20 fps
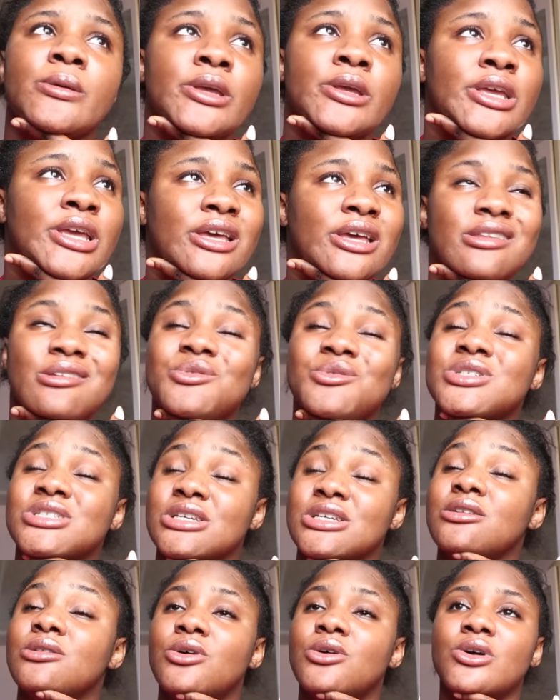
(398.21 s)
Yeah, there was
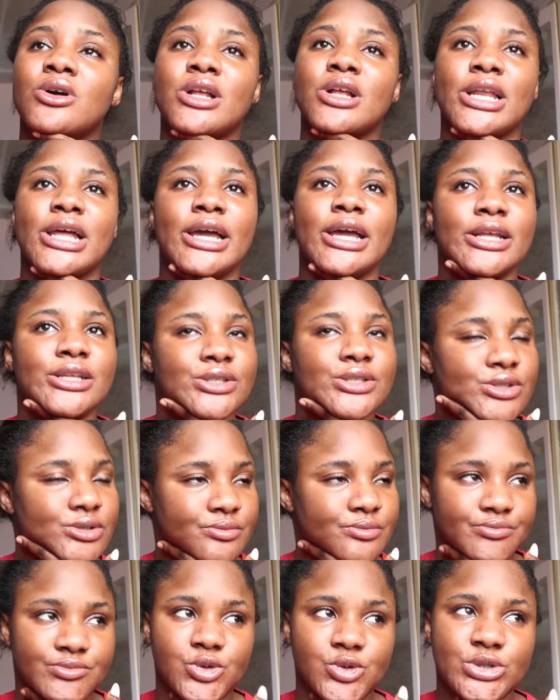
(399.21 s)
a long line
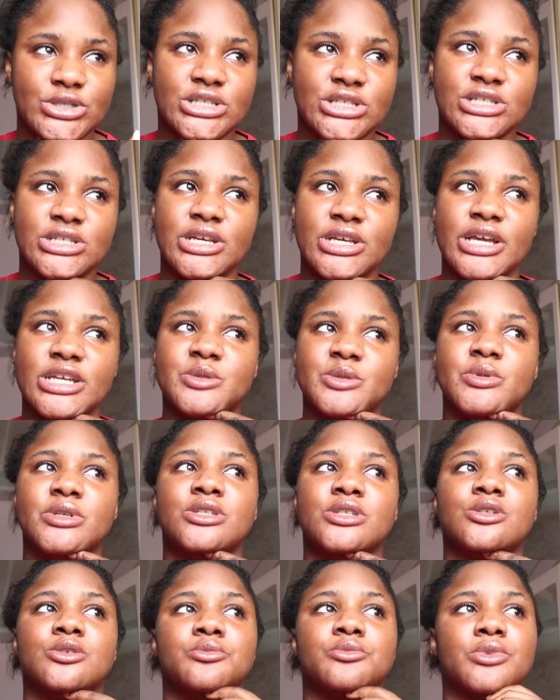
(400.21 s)
which they
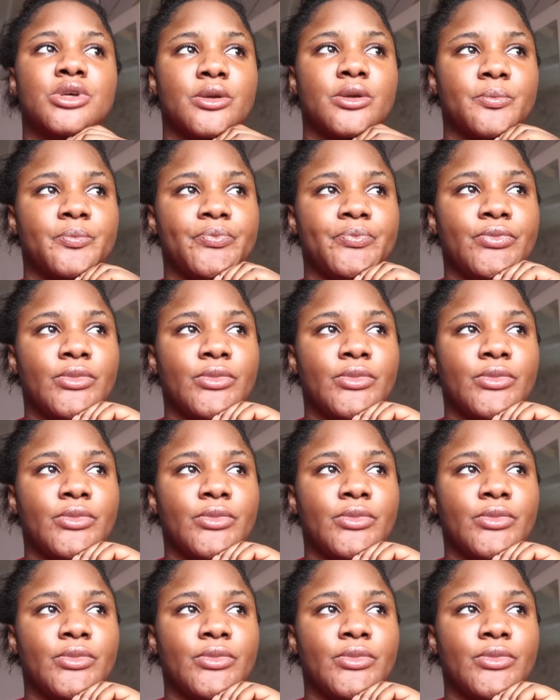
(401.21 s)
explained to me,